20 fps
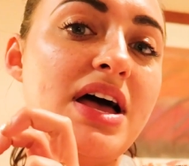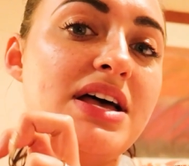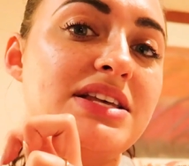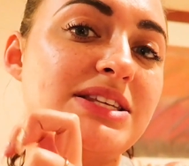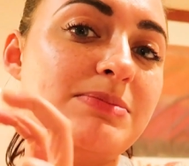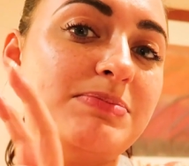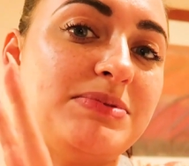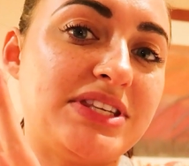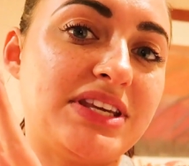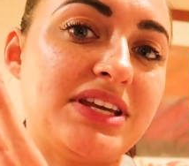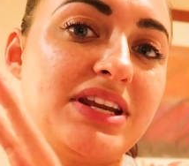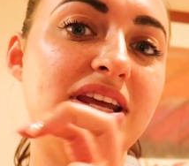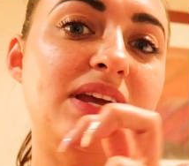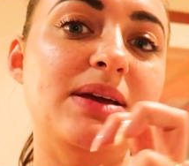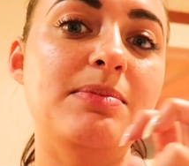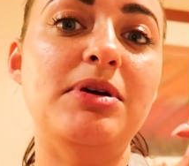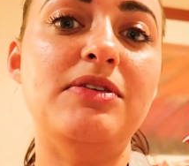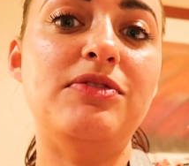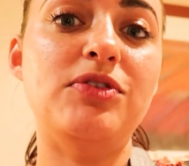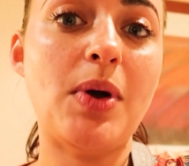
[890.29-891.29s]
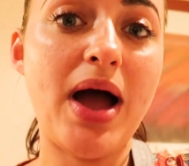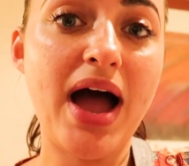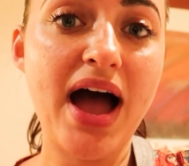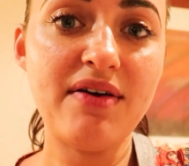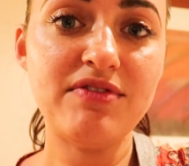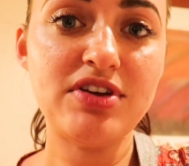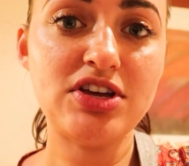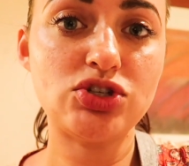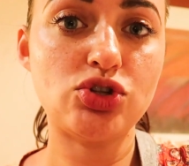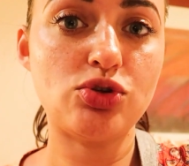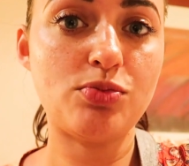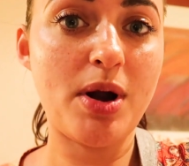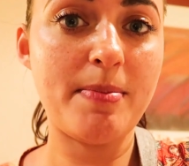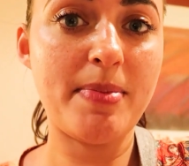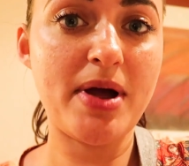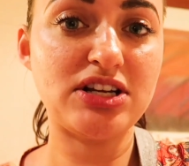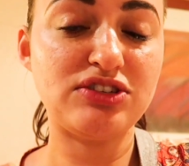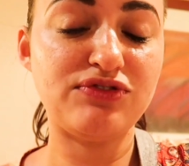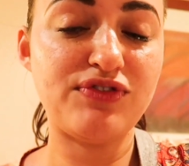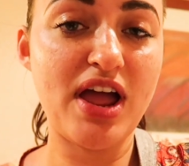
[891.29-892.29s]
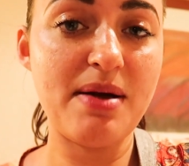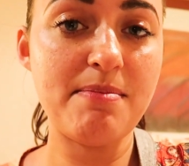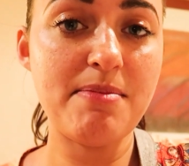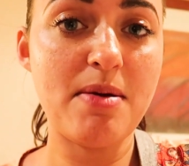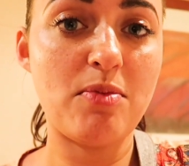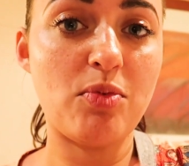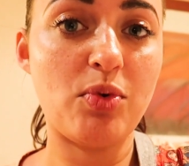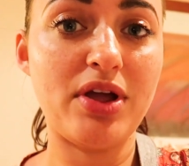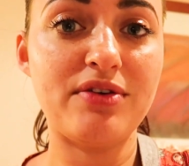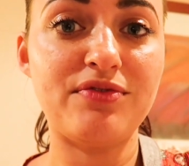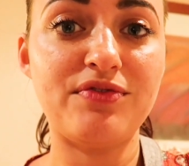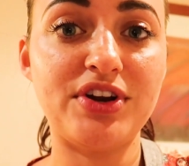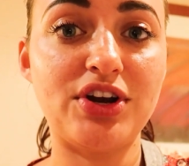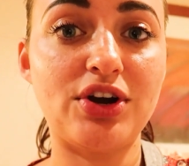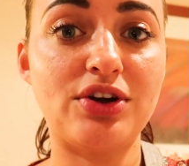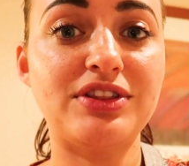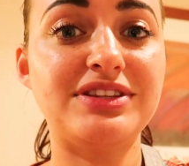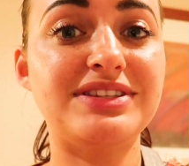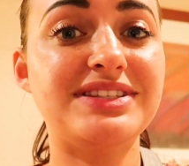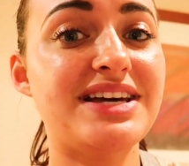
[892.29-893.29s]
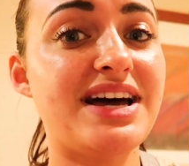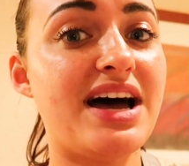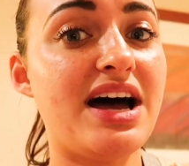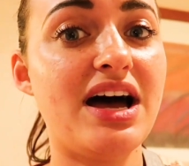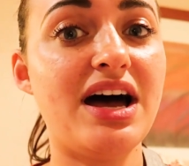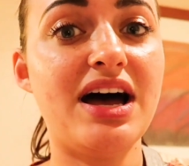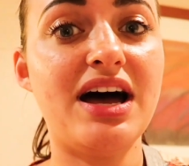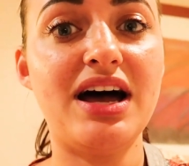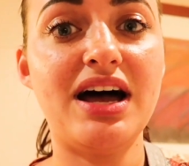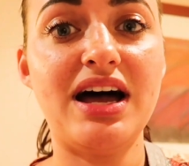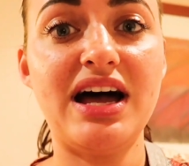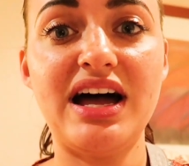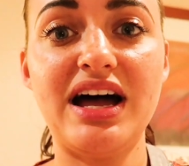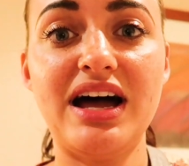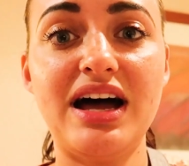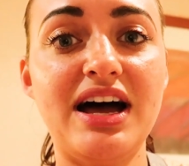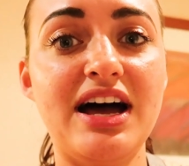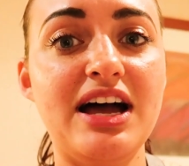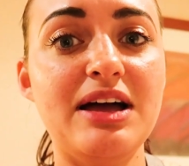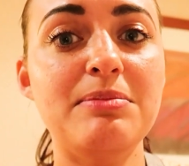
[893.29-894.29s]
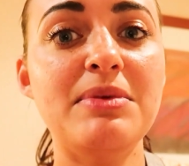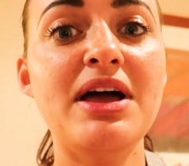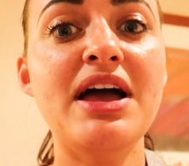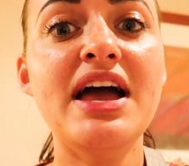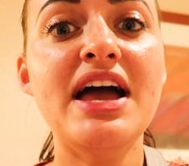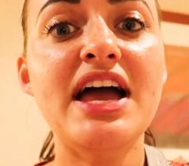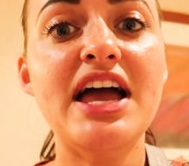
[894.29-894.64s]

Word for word: Subscribe if you haven't joined the Red Patch fan band. We have funny all the time.